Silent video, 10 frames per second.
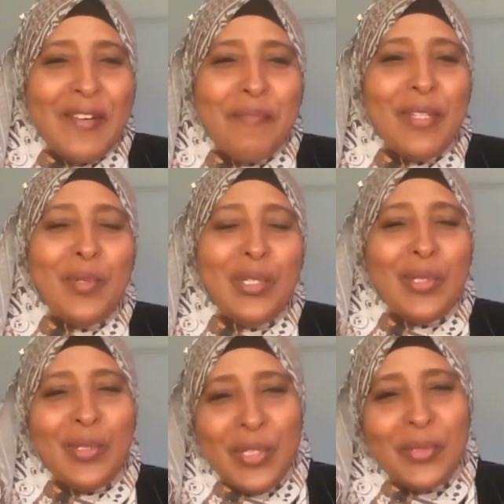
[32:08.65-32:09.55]
but we
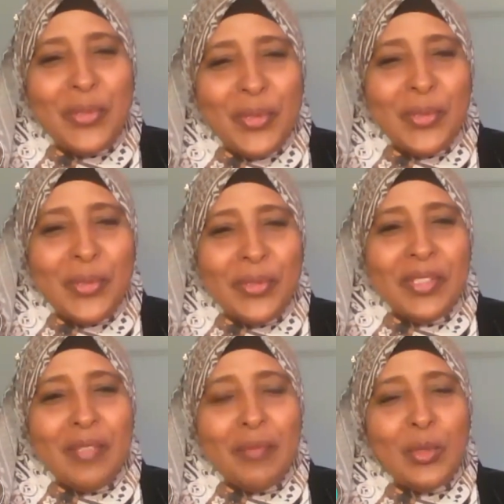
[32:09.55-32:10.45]
should go
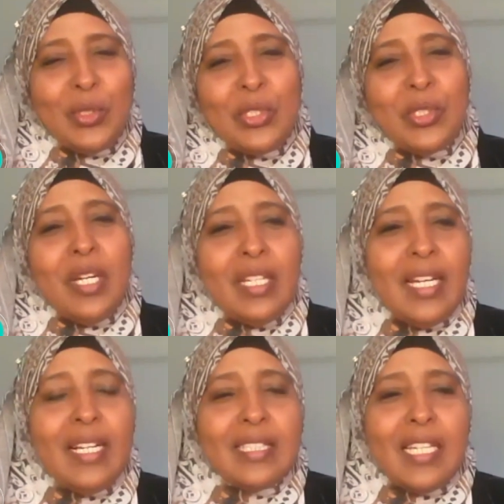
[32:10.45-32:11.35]
to Mogadishu and
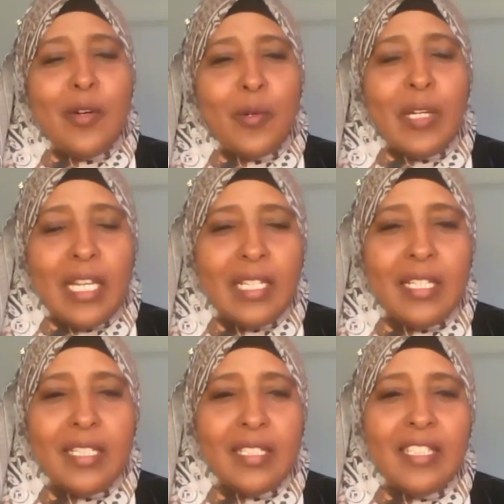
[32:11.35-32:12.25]
ask our
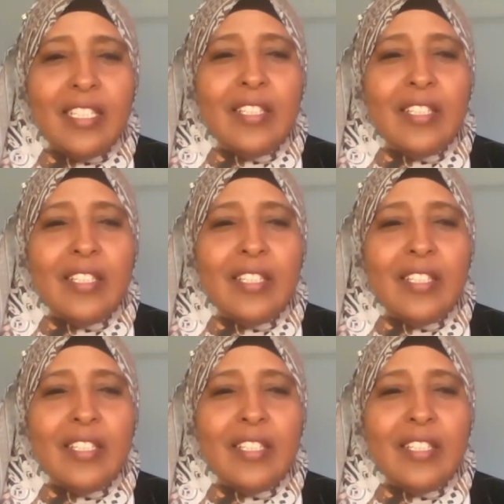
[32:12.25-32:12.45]
walalahan